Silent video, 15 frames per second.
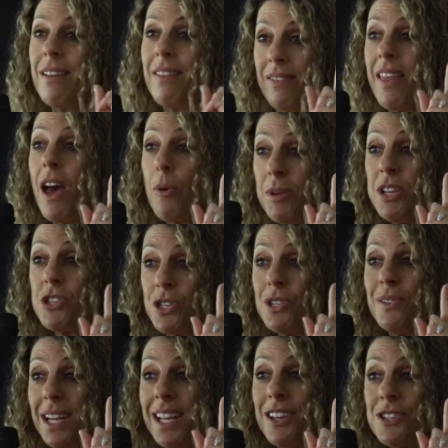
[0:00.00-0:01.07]
They'll be
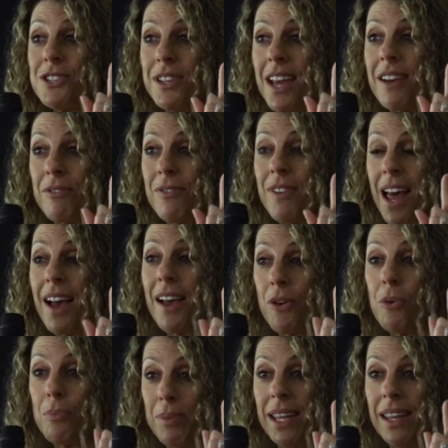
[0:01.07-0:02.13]
tuning into that fly
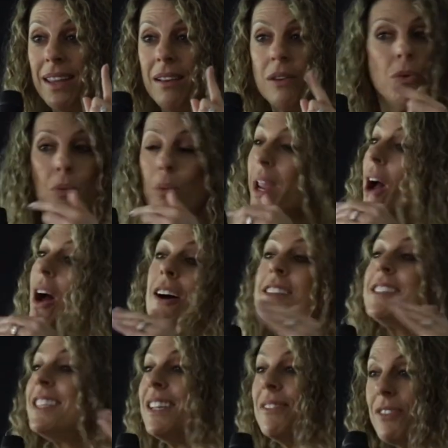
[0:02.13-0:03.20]
or bee. We
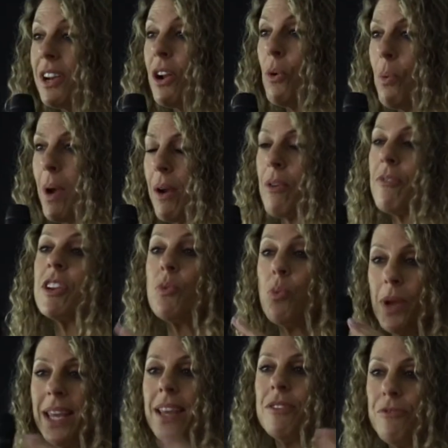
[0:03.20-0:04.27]
aren't even aware of it.
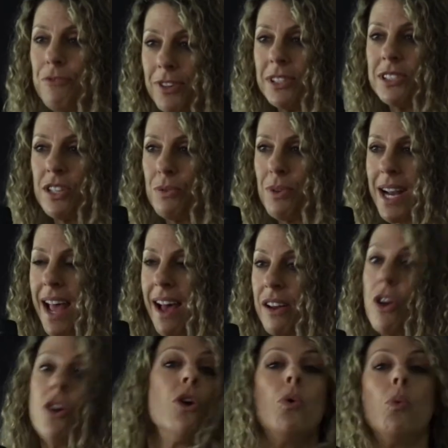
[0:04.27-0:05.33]
We can filter it out.
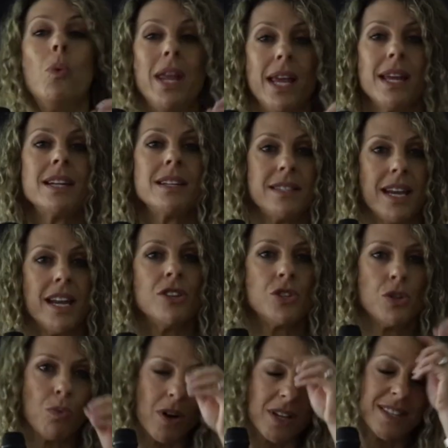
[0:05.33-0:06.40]
We can attend
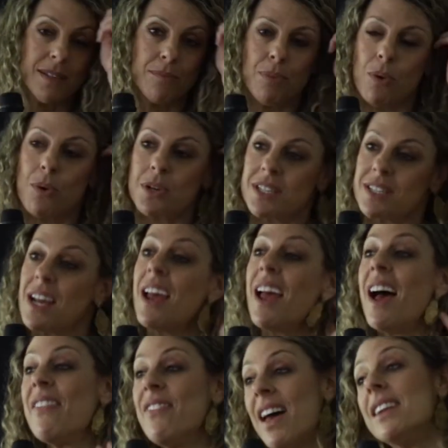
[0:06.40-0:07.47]
to what's important,
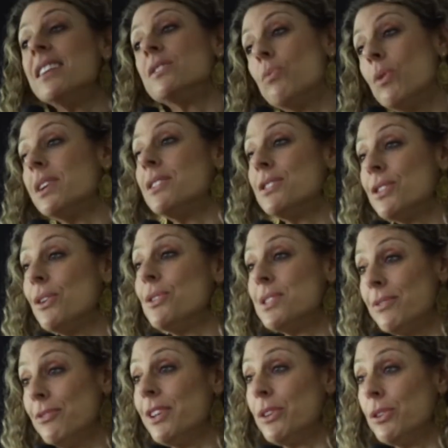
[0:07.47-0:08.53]
and that is what is so
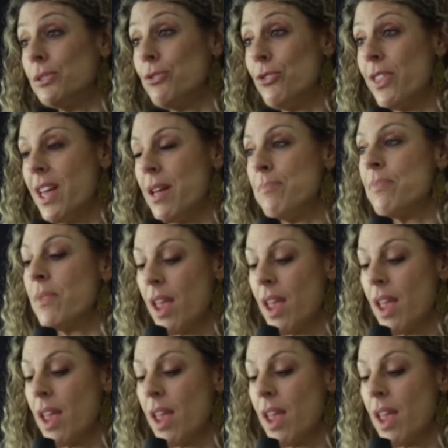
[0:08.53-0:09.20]
difficult for them.